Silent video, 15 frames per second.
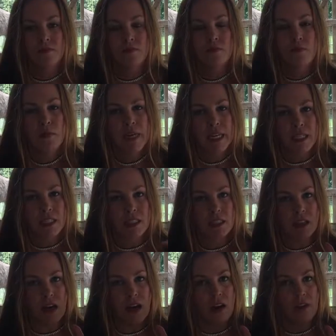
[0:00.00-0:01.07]
mix
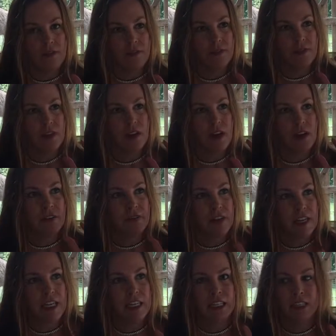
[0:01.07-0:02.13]
of a
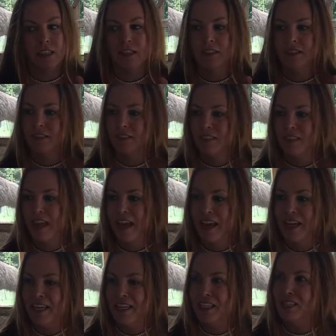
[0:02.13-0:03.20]
very
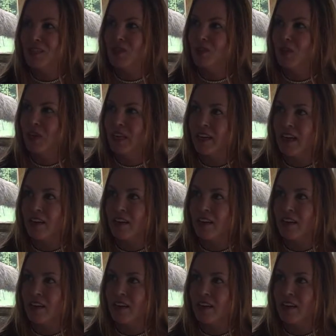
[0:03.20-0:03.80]
tangy, sweet.